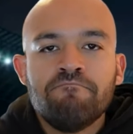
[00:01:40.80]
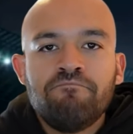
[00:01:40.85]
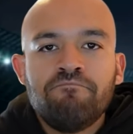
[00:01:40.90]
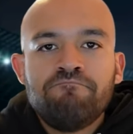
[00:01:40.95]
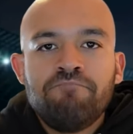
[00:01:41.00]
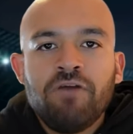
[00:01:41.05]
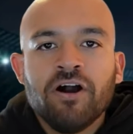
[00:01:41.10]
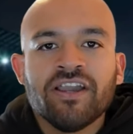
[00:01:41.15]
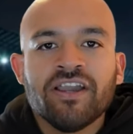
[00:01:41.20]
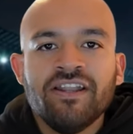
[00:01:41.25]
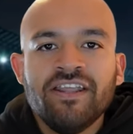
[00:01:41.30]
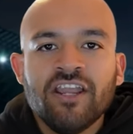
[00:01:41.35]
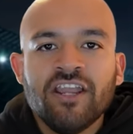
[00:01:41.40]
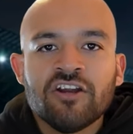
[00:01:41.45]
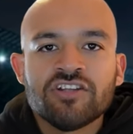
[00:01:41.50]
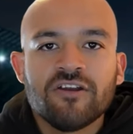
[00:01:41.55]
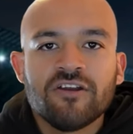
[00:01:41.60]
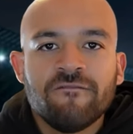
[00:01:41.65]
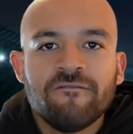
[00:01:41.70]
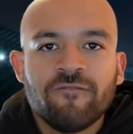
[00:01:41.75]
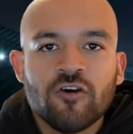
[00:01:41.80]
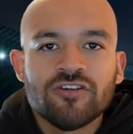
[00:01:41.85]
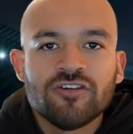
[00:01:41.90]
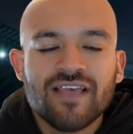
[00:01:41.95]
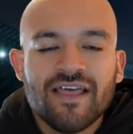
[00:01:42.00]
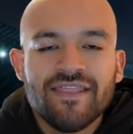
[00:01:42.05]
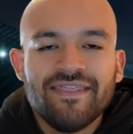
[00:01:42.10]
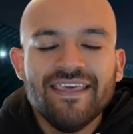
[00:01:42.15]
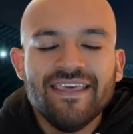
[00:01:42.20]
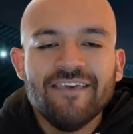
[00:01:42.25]
Buccaneers versus
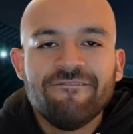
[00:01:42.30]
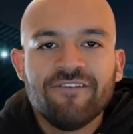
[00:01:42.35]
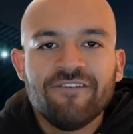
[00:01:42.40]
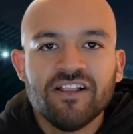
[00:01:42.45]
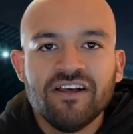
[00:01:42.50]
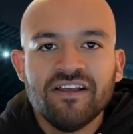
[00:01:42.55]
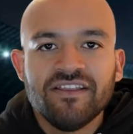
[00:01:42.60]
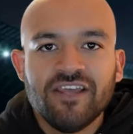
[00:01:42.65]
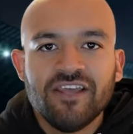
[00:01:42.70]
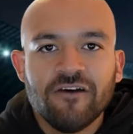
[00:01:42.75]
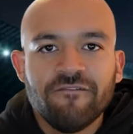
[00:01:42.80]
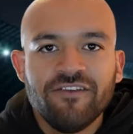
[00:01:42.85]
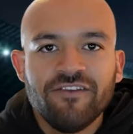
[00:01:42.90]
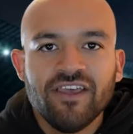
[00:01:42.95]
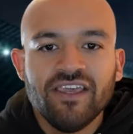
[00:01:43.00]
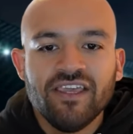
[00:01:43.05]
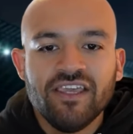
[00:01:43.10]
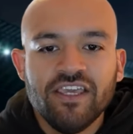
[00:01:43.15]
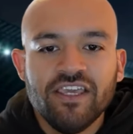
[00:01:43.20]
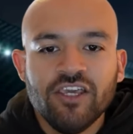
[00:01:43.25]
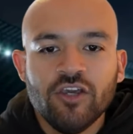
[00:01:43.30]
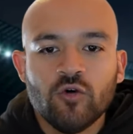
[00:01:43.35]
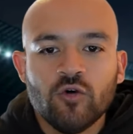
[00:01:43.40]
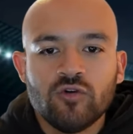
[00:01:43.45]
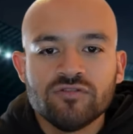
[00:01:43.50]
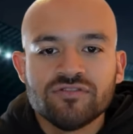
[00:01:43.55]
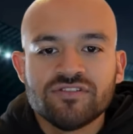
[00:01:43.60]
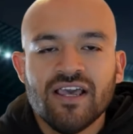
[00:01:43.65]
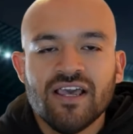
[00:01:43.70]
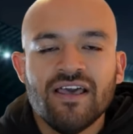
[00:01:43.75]
the Philadelphia
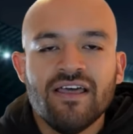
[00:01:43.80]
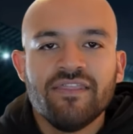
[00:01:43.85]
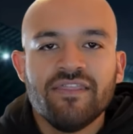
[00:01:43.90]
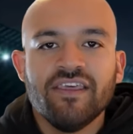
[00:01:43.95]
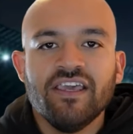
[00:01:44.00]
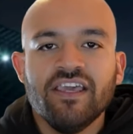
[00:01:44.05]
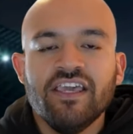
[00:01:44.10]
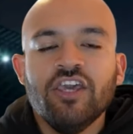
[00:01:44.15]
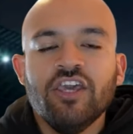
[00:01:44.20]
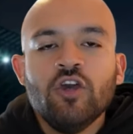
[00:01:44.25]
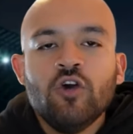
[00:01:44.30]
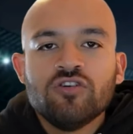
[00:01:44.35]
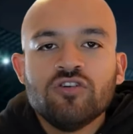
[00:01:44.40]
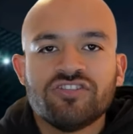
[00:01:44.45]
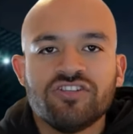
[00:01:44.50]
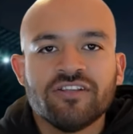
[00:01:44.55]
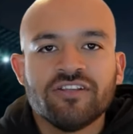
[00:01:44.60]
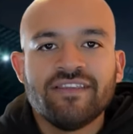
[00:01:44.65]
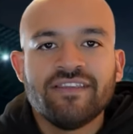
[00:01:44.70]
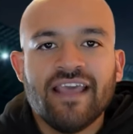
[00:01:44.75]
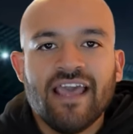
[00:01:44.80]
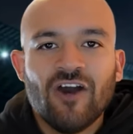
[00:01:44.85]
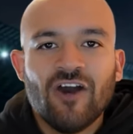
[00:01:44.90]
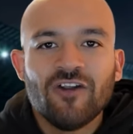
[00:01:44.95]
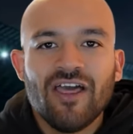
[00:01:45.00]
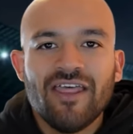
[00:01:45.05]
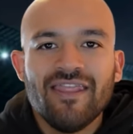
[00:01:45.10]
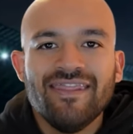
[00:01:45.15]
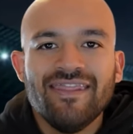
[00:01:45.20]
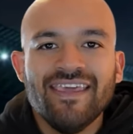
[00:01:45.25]
Eagles. The Eagles took
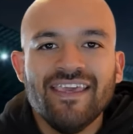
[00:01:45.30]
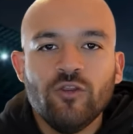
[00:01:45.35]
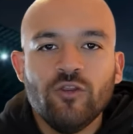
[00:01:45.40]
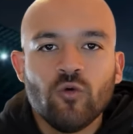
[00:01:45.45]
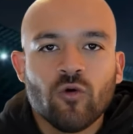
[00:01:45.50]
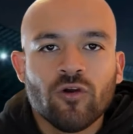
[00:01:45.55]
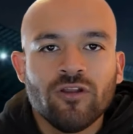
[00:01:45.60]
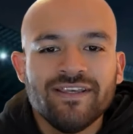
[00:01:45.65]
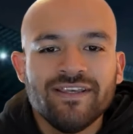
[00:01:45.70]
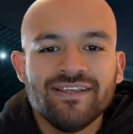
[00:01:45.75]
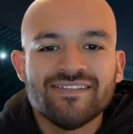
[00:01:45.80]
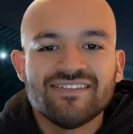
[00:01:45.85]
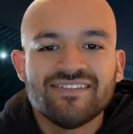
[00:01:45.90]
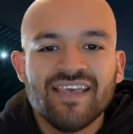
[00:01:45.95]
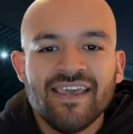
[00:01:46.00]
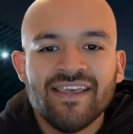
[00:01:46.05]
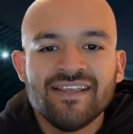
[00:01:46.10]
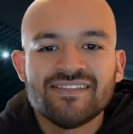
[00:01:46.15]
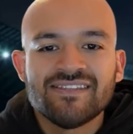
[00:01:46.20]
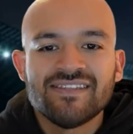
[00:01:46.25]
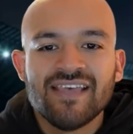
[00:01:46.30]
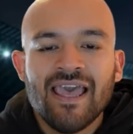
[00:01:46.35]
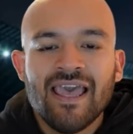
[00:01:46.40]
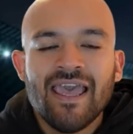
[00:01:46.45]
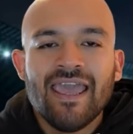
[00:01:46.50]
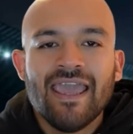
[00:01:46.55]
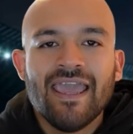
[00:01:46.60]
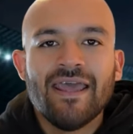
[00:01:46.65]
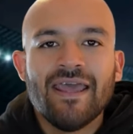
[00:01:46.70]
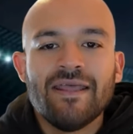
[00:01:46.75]
down the New Orleans Saints,
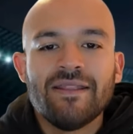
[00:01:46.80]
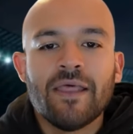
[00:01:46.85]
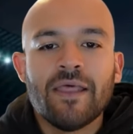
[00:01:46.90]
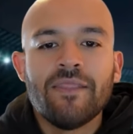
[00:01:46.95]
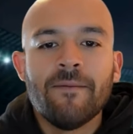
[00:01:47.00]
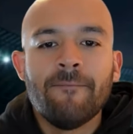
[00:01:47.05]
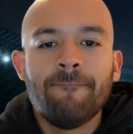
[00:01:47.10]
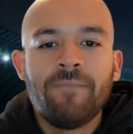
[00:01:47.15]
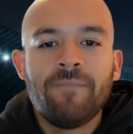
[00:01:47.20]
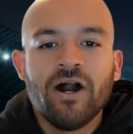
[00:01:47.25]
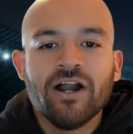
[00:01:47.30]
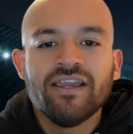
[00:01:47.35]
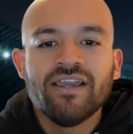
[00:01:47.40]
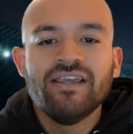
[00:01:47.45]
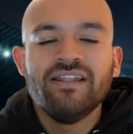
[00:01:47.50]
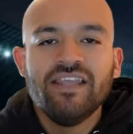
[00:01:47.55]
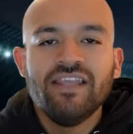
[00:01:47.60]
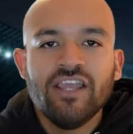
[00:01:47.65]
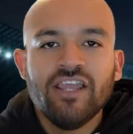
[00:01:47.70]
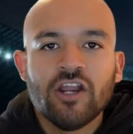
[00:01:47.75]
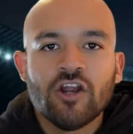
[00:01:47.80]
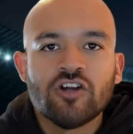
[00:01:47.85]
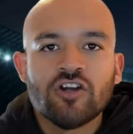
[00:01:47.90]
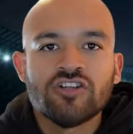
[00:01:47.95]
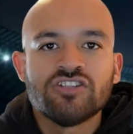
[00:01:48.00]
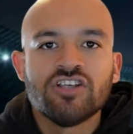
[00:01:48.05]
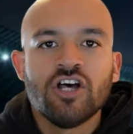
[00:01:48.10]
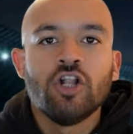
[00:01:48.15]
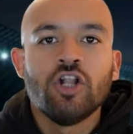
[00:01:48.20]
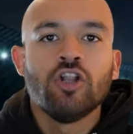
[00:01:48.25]
and the
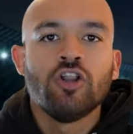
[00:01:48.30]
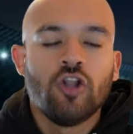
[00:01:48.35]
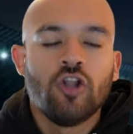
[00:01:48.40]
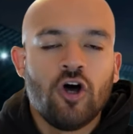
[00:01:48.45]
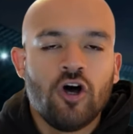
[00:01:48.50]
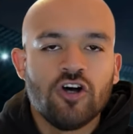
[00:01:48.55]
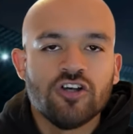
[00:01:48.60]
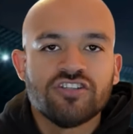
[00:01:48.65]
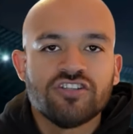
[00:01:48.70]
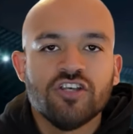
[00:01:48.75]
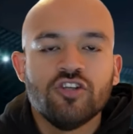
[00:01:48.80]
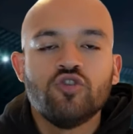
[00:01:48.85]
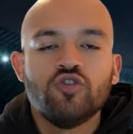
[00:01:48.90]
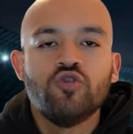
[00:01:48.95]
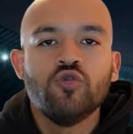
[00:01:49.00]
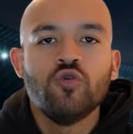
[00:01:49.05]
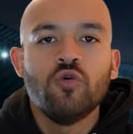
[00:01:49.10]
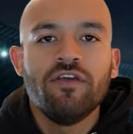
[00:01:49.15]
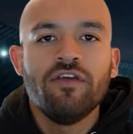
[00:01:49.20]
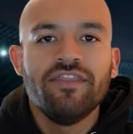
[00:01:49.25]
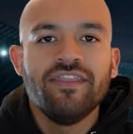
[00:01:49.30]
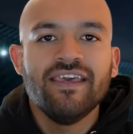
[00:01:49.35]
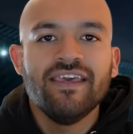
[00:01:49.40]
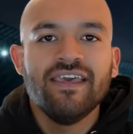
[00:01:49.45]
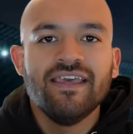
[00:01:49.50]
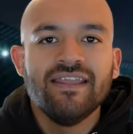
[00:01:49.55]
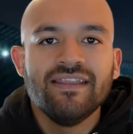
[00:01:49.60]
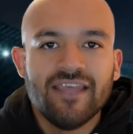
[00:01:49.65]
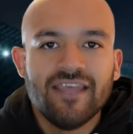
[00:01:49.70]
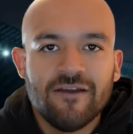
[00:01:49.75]
Buccaneers lost to
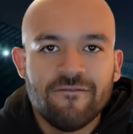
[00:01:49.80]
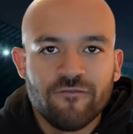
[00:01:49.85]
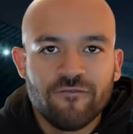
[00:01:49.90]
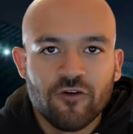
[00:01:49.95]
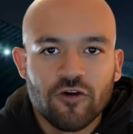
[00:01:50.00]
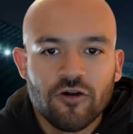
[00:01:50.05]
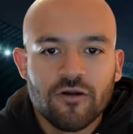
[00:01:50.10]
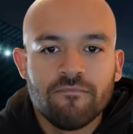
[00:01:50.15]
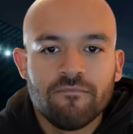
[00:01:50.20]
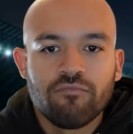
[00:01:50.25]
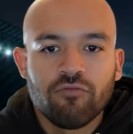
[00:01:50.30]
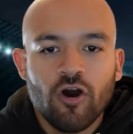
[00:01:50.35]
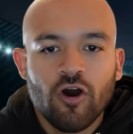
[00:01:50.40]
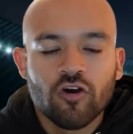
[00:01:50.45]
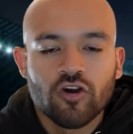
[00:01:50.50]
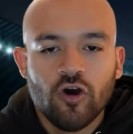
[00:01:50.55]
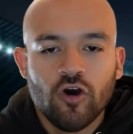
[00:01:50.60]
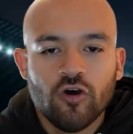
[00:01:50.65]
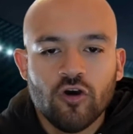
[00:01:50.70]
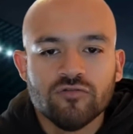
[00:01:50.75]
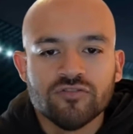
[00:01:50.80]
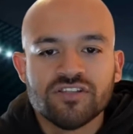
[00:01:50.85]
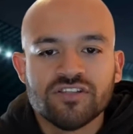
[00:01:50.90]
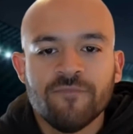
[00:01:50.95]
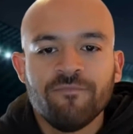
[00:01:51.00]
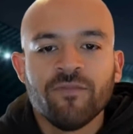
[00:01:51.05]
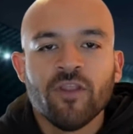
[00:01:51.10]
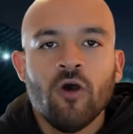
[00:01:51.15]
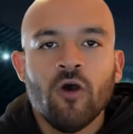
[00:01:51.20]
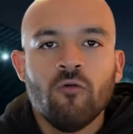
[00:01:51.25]
the Denver Broncos.
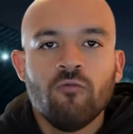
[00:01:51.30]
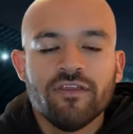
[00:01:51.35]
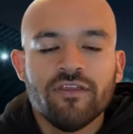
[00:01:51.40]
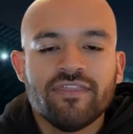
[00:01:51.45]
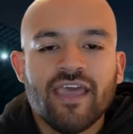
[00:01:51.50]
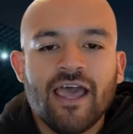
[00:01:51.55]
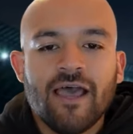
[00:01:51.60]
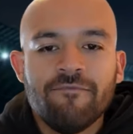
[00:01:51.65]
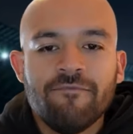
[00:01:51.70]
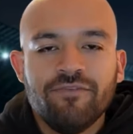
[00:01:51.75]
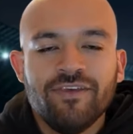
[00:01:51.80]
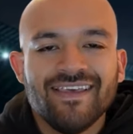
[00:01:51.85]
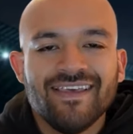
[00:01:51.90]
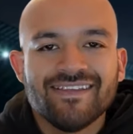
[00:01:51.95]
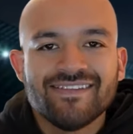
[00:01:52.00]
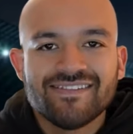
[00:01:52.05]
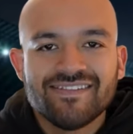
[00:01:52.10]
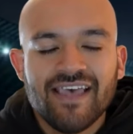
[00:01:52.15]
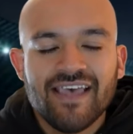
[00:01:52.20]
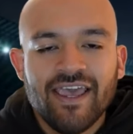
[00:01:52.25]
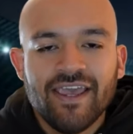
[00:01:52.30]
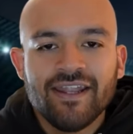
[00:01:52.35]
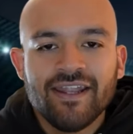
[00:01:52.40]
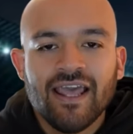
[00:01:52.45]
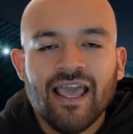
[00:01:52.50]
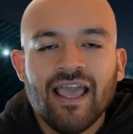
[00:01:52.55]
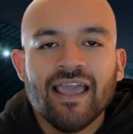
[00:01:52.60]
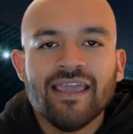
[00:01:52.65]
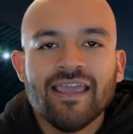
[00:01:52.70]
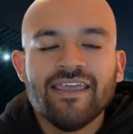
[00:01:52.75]
With that being said,
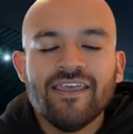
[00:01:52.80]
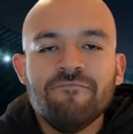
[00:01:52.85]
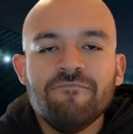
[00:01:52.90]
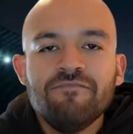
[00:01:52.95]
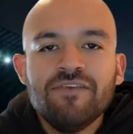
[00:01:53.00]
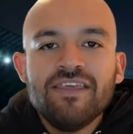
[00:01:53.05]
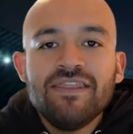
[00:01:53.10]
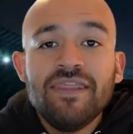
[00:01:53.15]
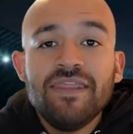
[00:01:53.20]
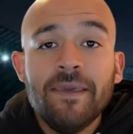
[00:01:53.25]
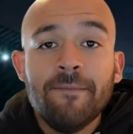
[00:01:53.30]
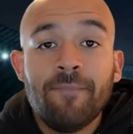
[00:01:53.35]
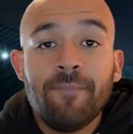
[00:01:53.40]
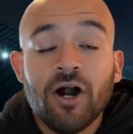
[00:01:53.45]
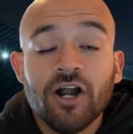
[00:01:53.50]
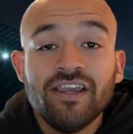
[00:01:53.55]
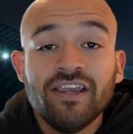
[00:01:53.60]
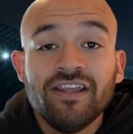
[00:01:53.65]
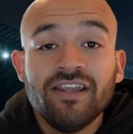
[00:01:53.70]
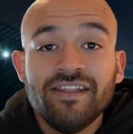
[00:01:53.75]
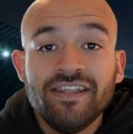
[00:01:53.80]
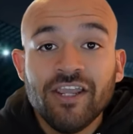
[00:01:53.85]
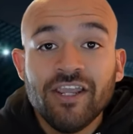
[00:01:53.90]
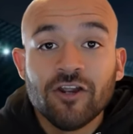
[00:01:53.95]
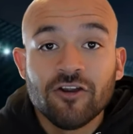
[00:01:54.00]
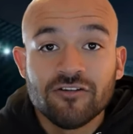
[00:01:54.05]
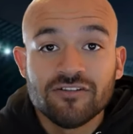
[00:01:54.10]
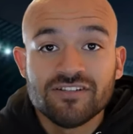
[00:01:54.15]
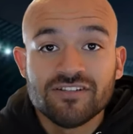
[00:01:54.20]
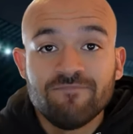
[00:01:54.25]
give me the
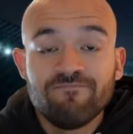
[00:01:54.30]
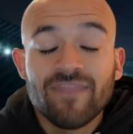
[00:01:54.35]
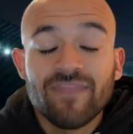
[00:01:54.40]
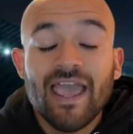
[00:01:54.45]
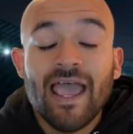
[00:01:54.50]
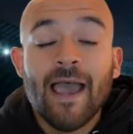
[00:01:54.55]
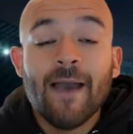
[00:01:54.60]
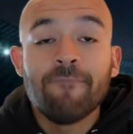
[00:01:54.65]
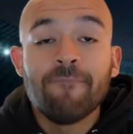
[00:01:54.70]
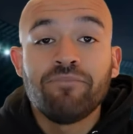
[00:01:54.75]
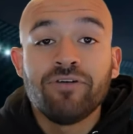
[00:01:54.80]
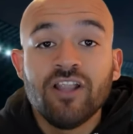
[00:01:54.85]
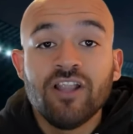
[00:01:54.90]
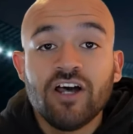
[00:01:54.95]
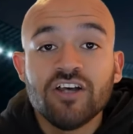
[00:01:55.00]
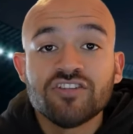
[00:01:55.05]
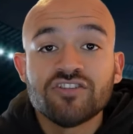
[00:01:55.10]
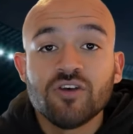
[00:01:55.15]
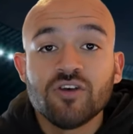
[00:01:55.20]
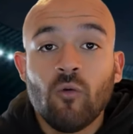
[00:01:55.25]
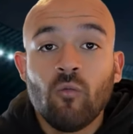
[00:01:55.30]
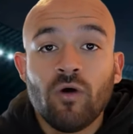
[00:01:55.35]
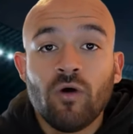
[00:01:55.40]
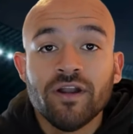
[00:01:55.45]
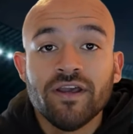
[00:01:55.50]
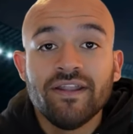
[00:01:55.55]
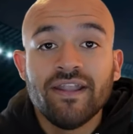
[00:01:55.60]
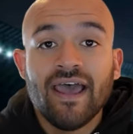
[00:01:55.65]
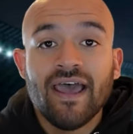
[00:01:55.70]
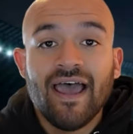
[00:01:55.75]
Buccaneers at
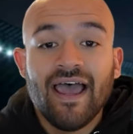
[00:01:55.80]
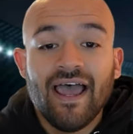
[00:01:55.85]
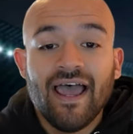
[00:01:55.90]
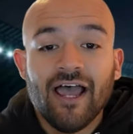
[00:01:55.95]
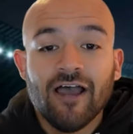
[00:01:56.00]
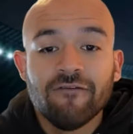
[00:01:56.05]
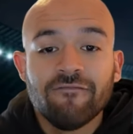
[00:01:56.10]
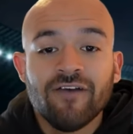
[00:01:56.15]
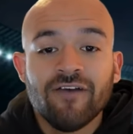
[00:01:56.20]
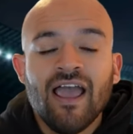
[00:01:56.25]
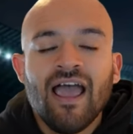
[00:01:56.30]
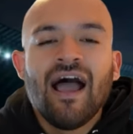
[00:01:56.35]
+1.5.